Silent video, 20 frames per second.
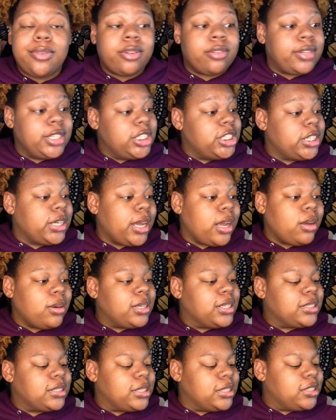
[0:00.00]
for reaching out,
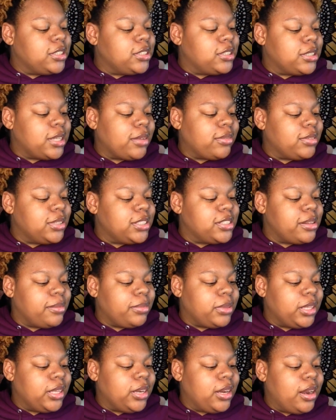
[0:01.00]
because this is definitely
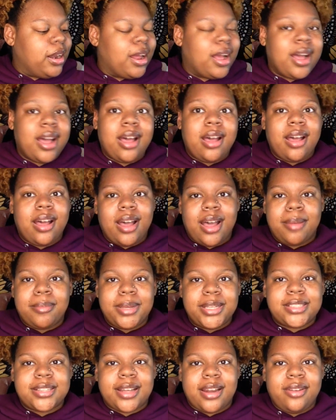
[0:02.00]
something I'm
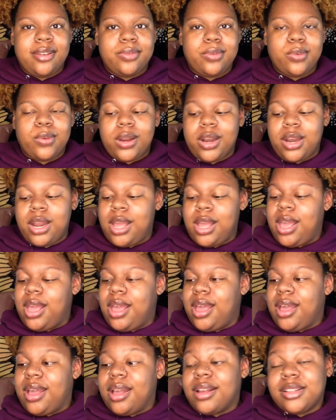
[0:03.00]
excited for,
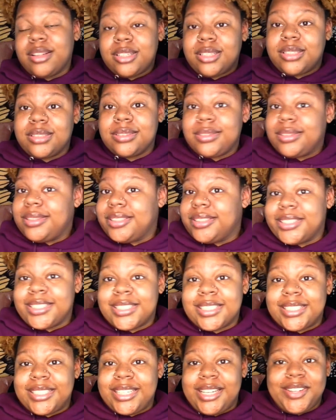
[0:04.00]

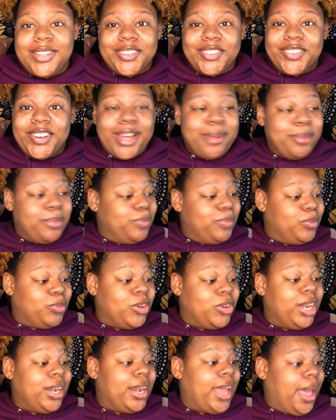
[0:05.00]
to see
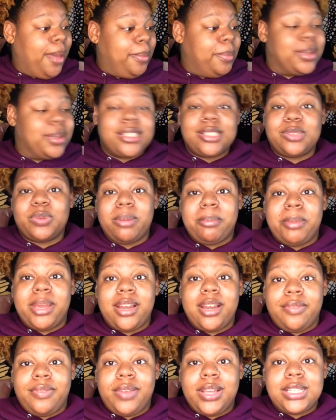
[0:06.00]
what happens, what
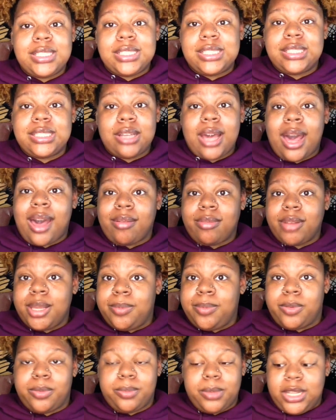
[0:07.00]
benefits I
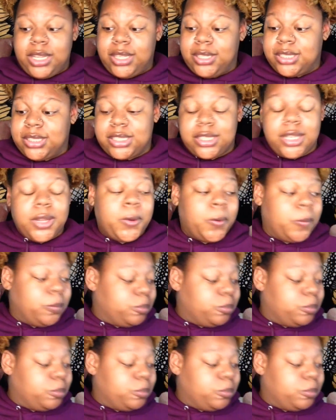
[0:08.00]
reap from this. So